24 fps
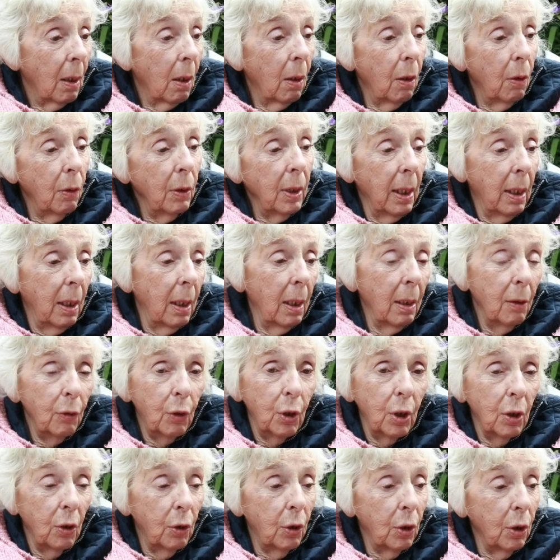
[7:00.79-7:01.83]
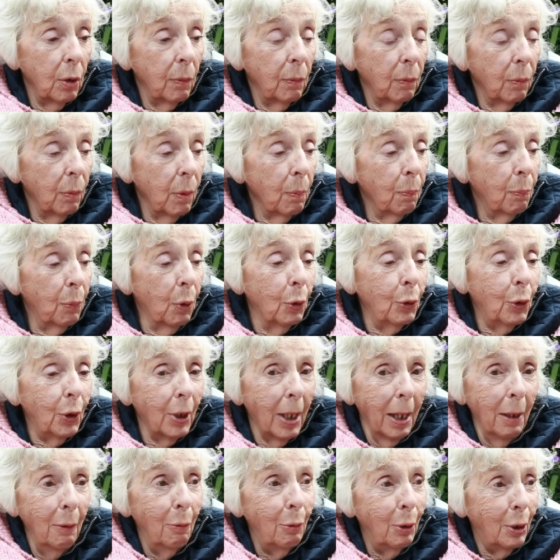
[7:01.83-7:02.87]
Oh yeah, she was booked
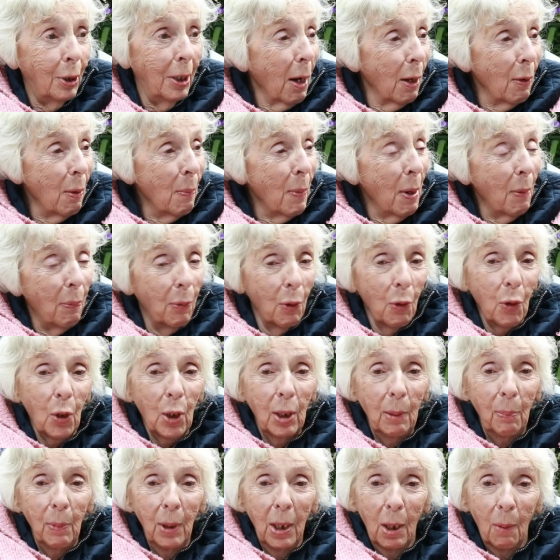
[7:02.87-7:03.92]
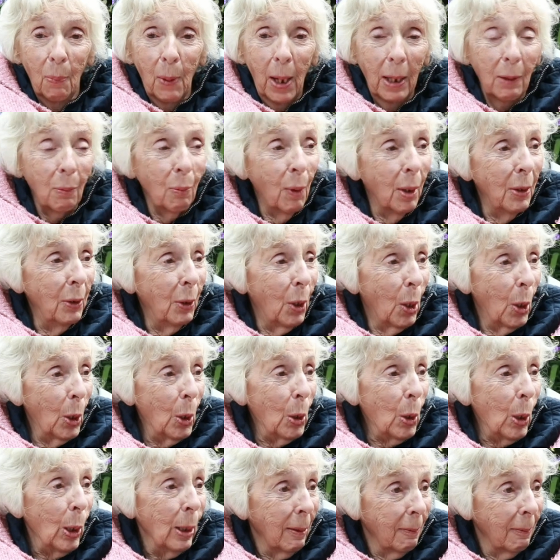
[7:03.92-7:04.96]
out. I remember her sleeping in the bath one night.